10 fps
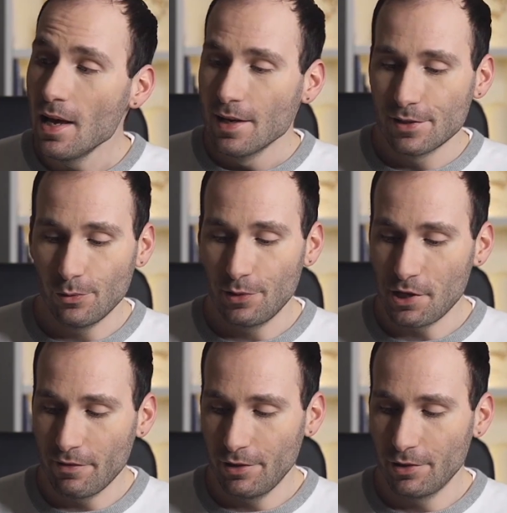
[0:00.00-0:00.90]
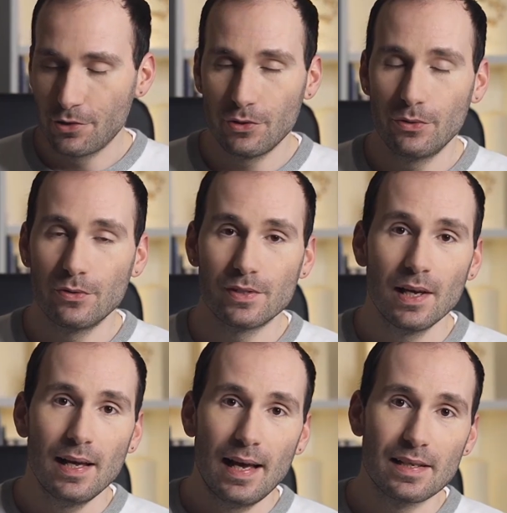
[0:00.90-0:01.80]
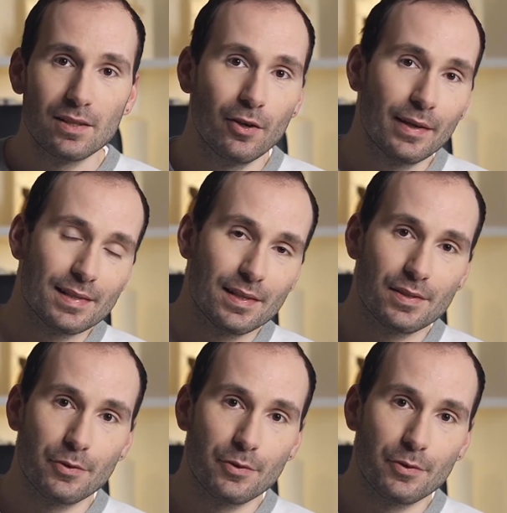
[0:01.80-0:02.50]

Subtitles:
So whichever you choose, as long as it's